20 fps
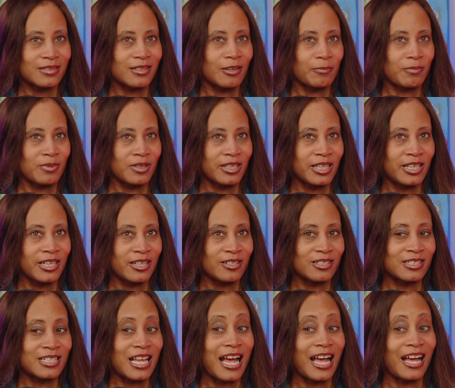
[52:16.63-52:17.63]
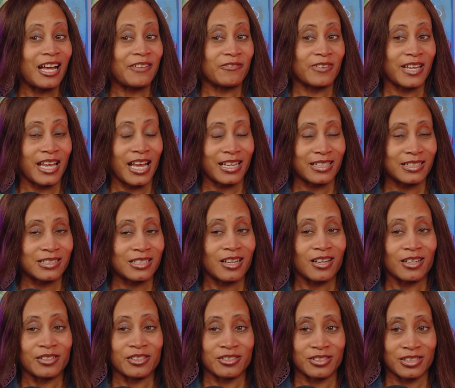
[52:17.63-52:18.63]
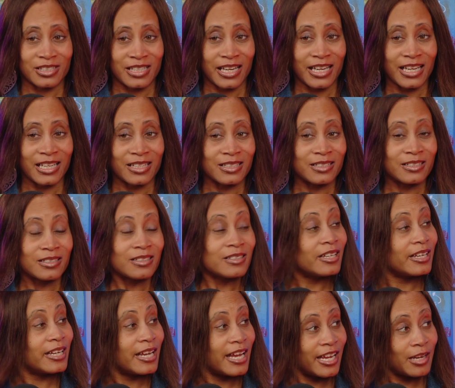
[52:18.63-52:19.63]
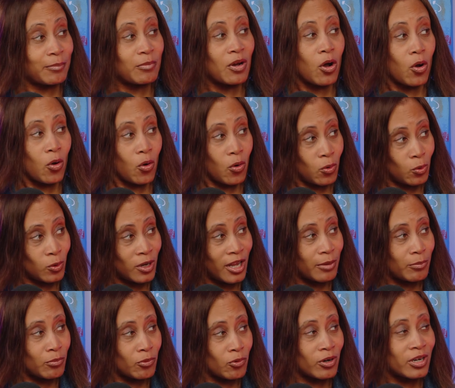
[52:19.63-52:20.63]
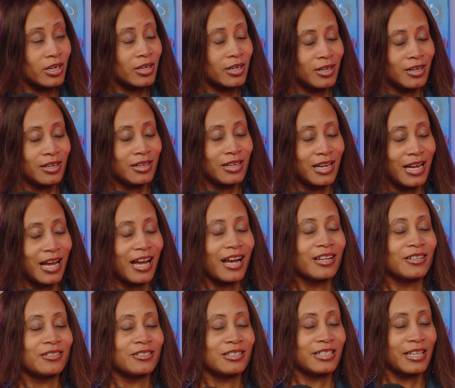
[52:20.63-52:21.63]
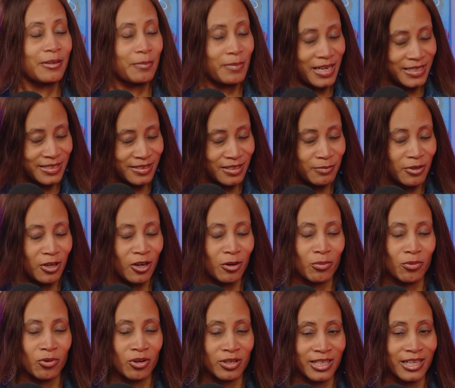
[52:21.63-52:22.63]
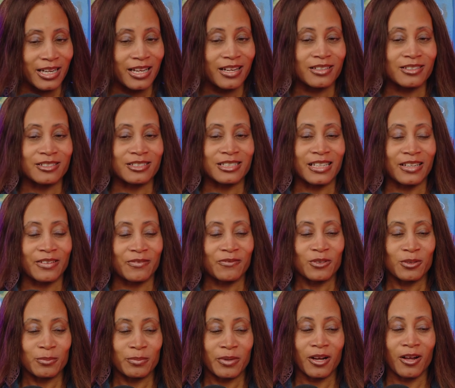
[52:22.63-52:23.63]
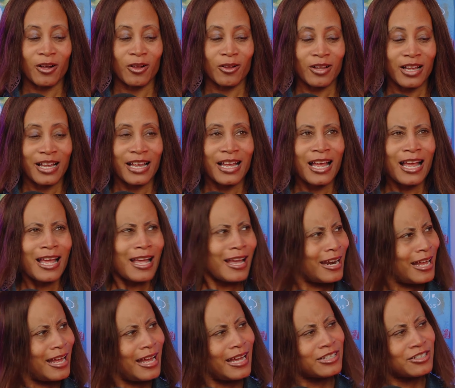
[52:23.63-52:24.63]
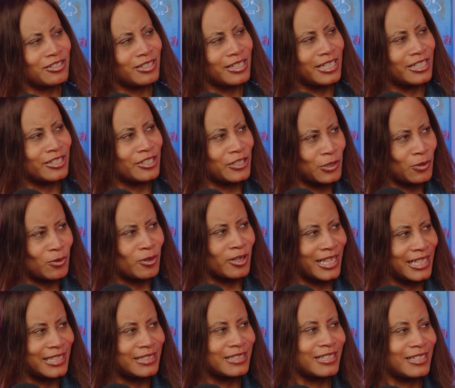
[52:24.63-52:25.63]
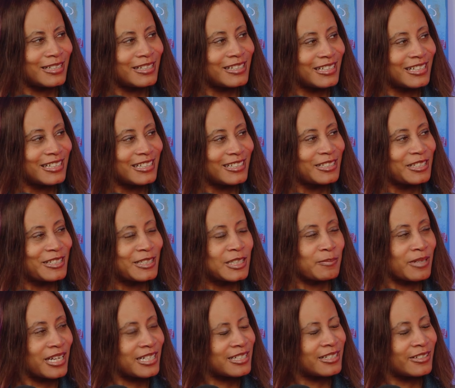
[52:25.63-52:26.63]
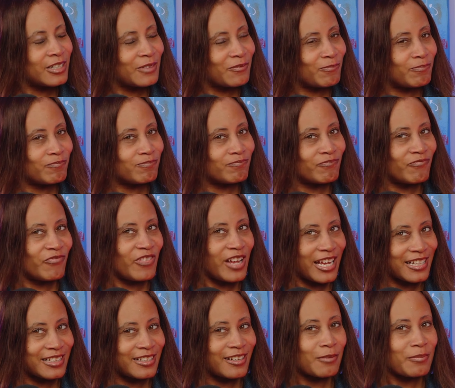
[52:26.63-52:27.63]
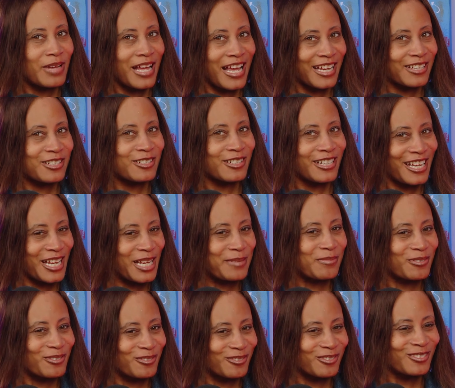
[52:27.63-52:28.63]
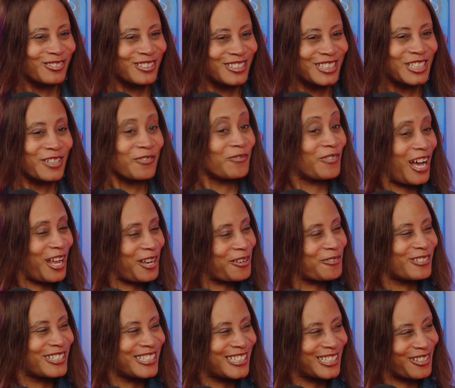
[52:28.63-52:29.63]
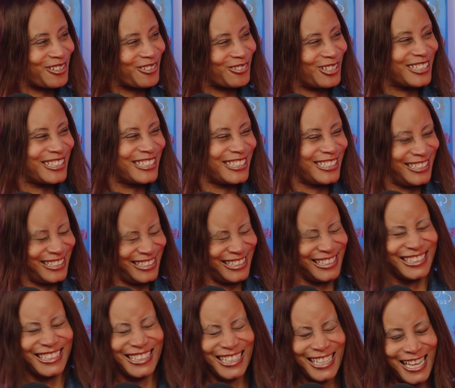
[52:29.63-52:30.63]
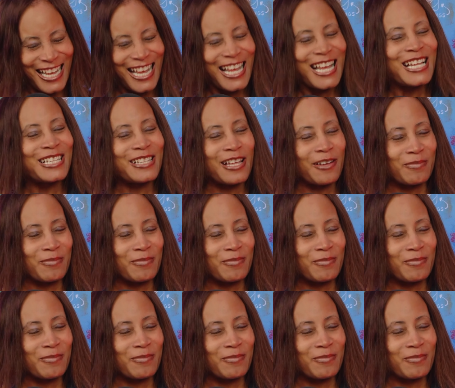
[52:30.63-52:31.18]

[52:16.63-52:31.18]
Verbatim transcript: couple of years, I've gotten to understand the game a whole lot more. I understand basketball more than I understand football. And I actually enjoy it, especially the fact that I'm actually able to follow it. So that